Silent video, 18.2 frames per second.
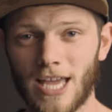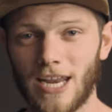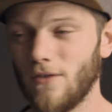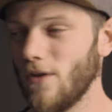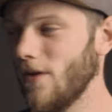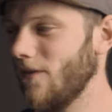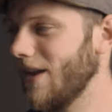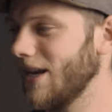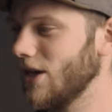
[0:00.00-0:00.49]
And if
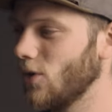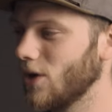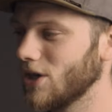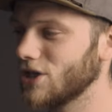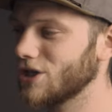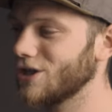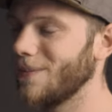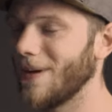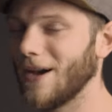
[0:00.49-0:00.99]
you have any
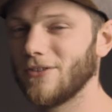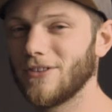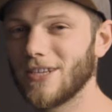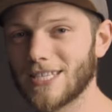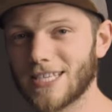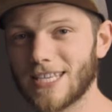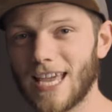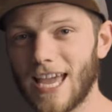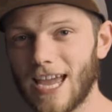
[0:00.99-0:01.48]
questions about
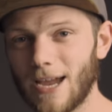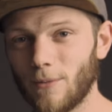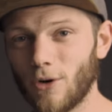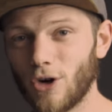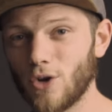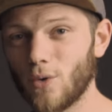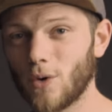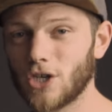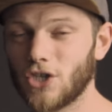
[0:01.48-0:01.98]
this
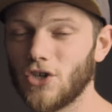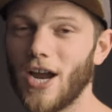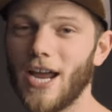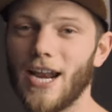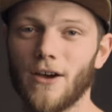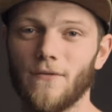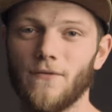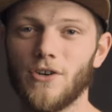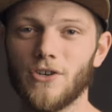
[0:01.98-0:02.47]
camera or you want to try
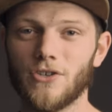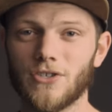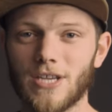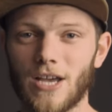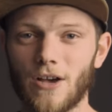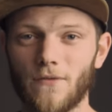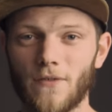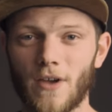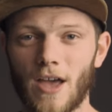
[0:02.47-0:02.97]
it out for
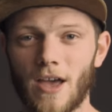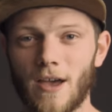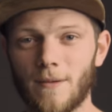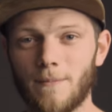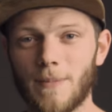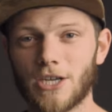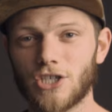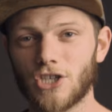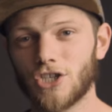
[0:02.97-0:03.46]
yourself,
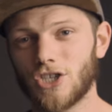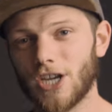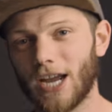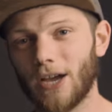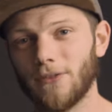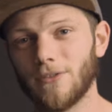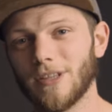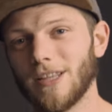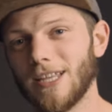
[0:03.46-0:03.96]
make sure to check
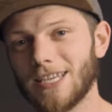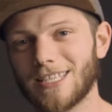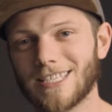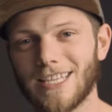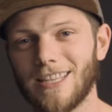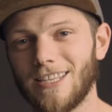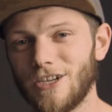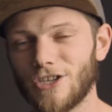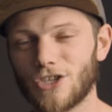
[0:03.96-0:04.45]
out the links
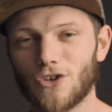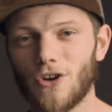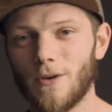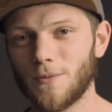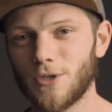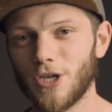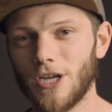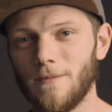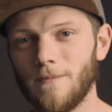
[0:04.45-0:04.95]
in the
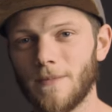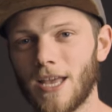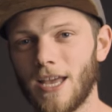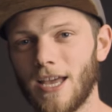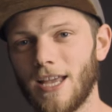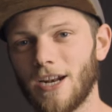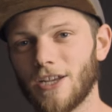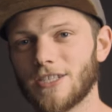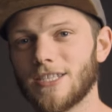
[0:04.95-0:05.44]
description
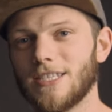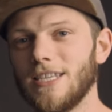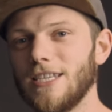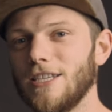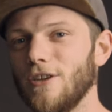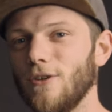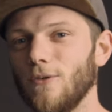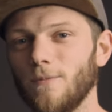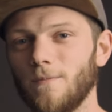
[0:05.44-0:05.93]
and I'll see
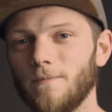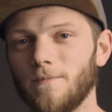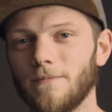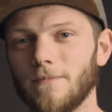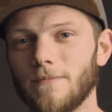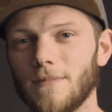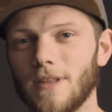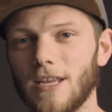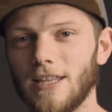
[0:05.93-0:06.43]
you
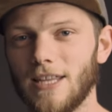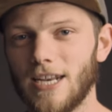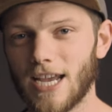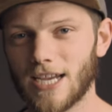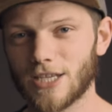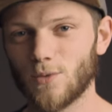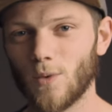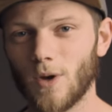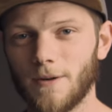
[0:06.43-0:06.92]
in the
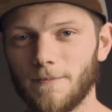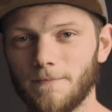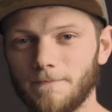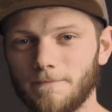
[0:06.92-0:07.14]
next one.